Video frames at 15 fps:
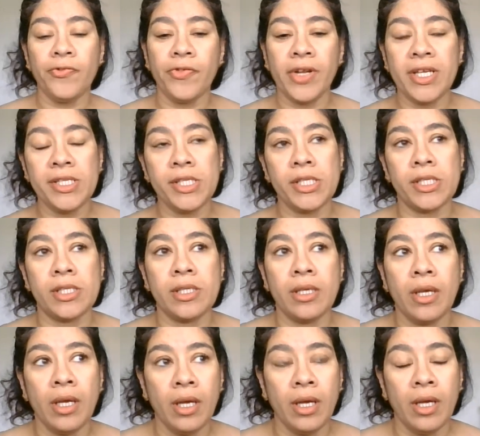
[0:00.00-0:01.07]
Friends,
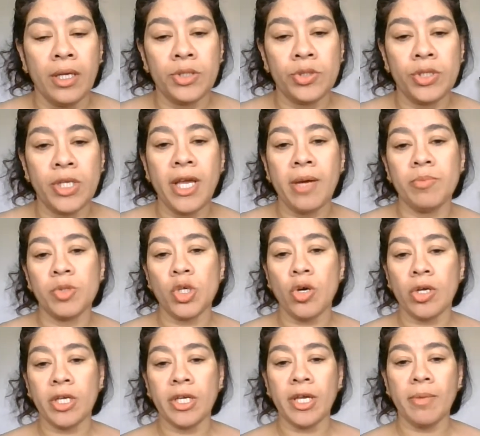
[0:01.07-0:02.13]
today I'm
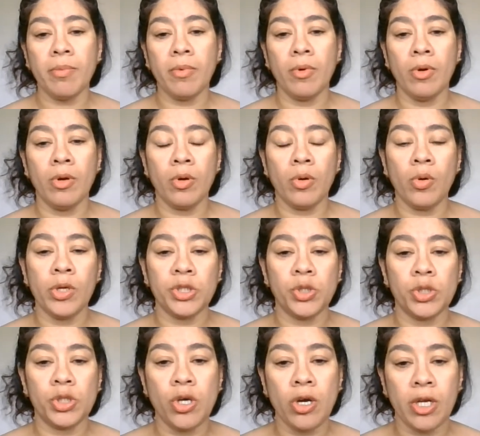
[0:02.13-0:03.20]
going to
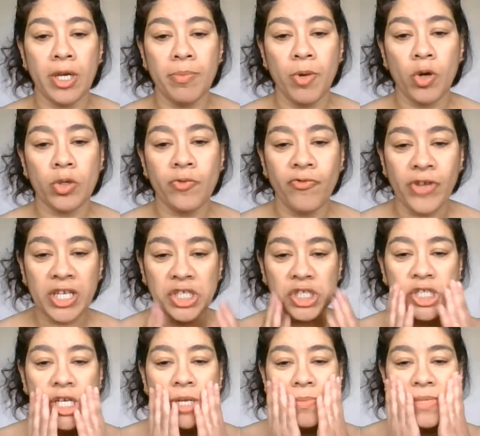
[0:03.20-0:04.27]
talk about
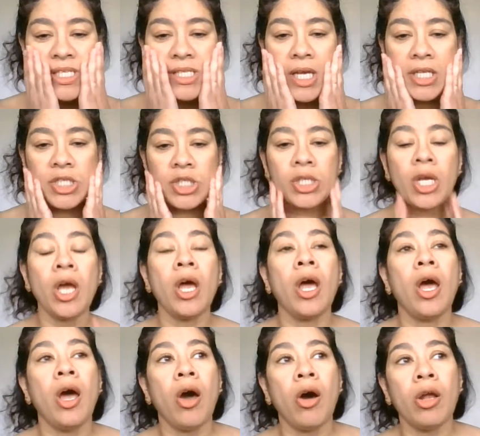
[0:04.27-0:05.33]
facial massage.
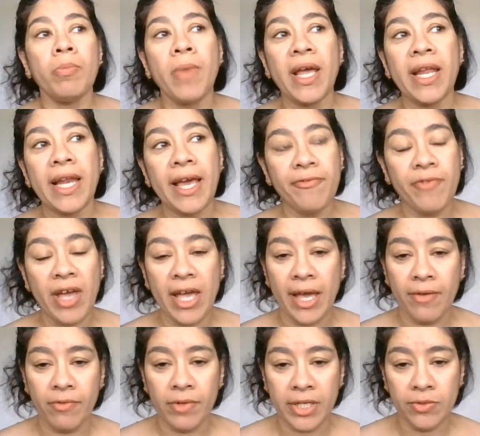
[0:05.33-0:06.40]
All my life I
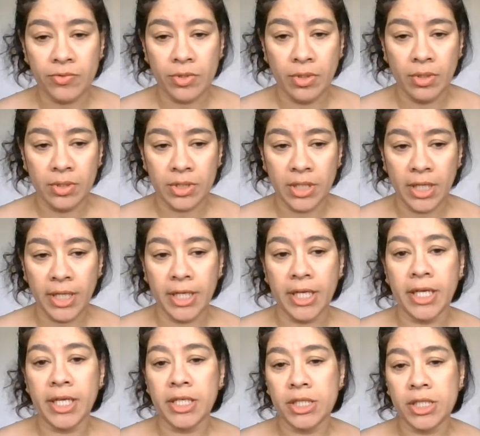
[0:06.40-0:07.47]
have lived in
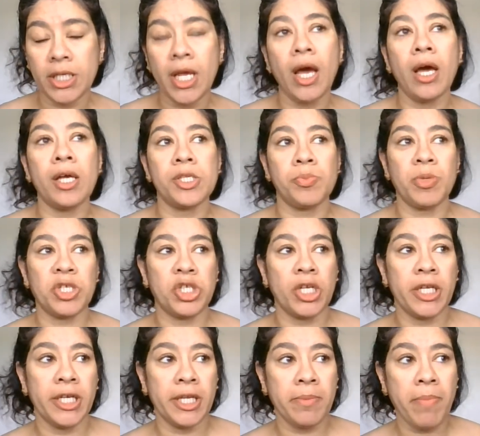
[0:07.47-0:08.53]
India,
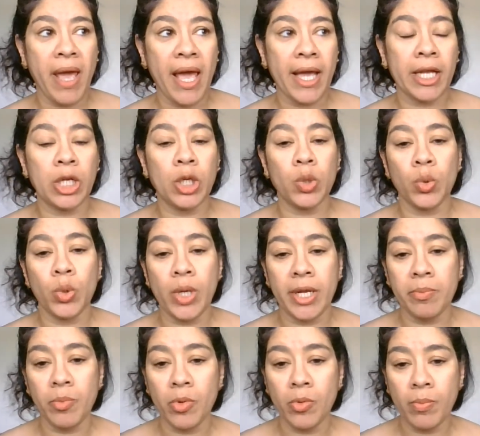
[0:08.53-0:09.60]
especially in Bangalore
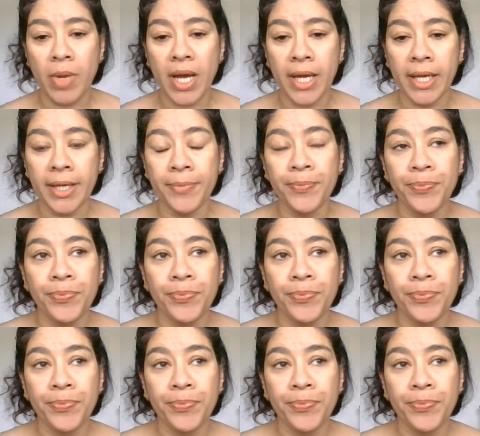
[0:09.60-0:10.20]
and Mumbai.